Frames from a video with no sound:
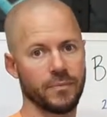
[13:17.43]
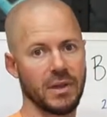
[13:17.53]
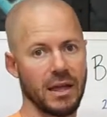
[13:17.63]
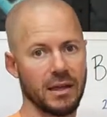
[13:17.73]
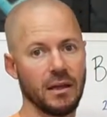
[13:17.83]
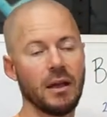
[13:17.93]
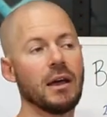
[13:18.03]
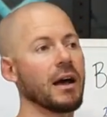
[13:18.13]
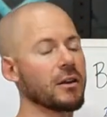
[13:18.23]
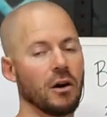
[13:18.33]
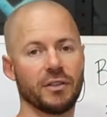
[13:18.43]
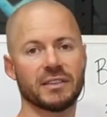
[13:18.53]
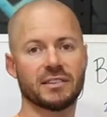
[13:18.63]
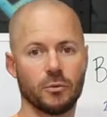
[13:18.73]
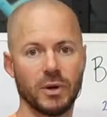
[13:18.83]
Okay, I call
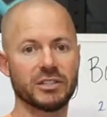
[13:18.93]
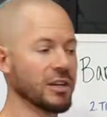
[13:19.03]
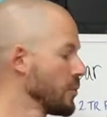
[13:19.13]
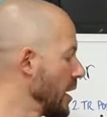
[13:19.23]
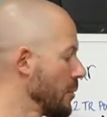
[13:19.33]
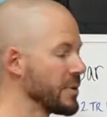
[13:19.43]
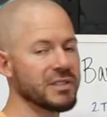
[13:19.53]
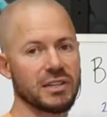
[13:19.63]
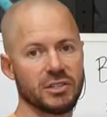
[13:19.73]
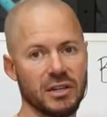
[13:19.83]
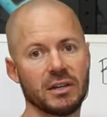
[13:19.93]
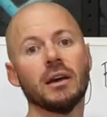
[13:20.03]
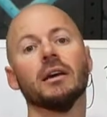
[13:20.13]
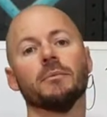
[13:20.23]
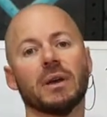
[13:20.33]
this the wishing well position
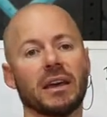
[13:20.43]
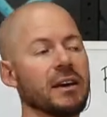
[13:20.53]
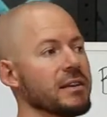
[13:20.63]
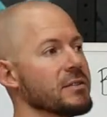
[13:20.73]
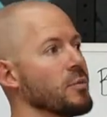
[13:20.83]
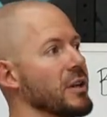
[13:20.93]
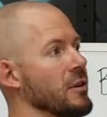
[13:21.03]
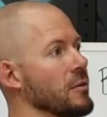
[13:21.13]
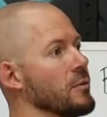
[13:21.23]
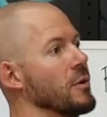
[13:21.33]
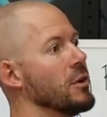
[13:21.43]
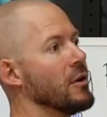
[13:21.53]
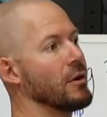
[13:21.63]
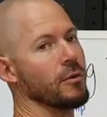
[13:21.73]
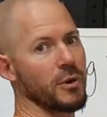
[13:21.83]
because when
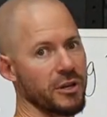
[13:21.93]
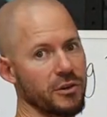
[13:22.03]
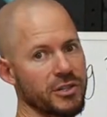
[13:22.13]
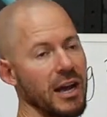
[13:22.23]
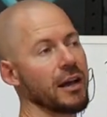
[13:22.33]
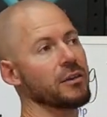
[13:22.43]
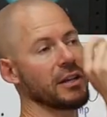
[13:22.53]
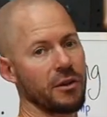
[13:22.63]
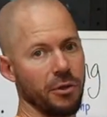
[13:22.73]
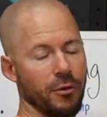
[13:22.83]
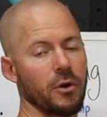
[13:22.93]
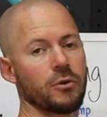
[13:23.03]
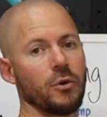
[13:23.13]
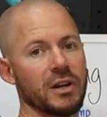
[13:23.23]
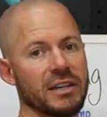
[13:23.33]
you're a child and you throw a
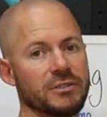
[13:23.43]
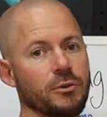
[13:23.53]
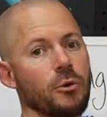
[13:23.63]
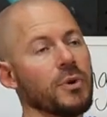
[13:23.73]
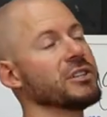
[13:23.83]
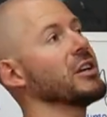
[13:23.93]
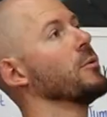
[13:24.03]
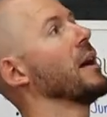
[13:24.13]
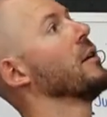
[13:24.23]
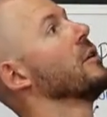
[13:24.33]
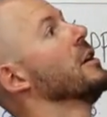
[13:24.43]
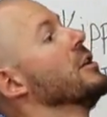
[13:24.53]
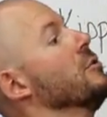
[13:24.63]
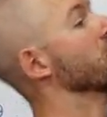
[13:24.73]
coin into a wishing well, you